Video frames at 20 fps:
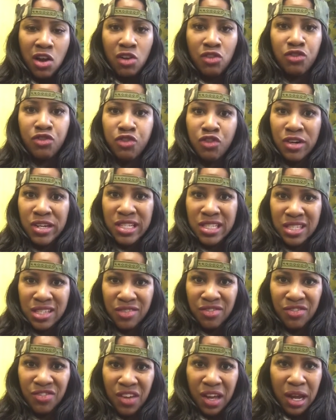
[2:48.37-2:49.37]
friends
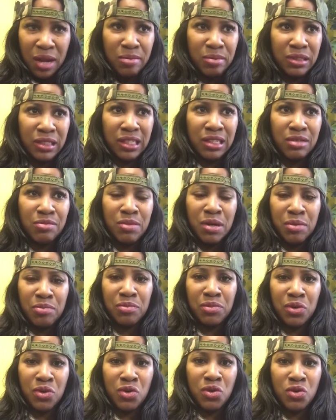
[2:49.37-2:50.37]
of family
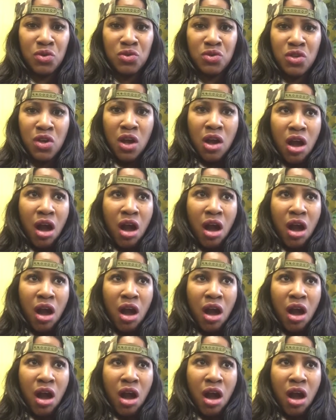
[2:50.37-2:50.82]
members,